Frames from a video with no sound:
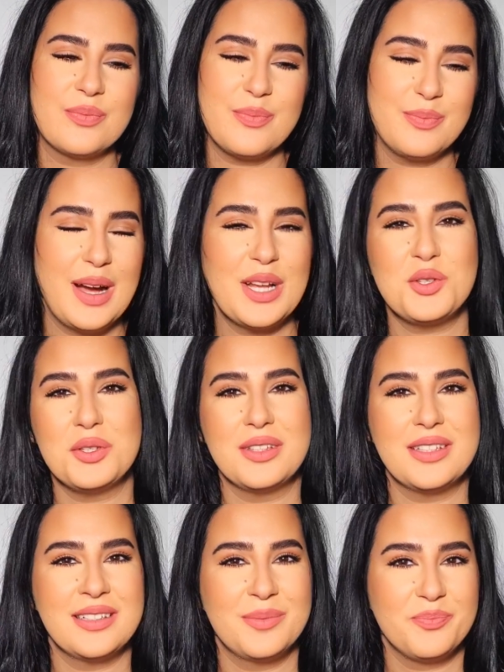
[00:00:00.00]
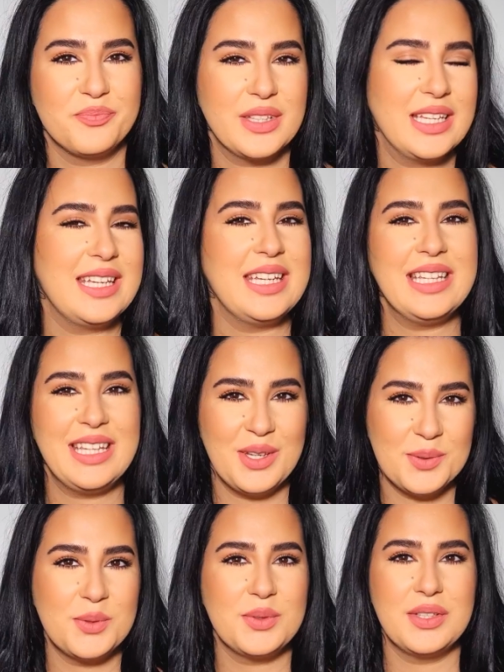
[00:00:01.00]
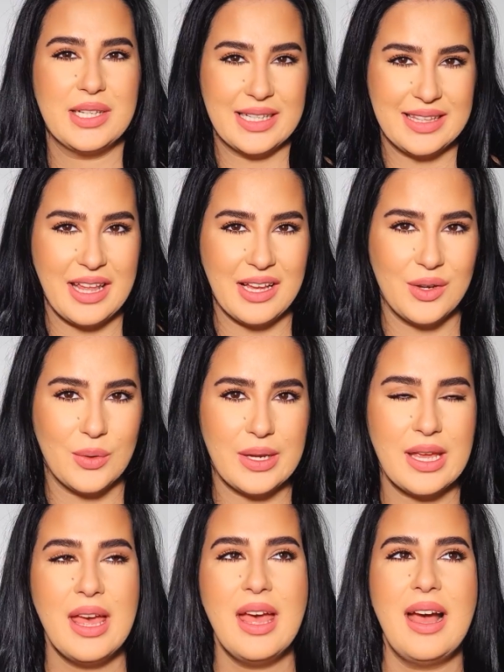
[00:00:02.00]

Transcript: much in the Hindi oud category.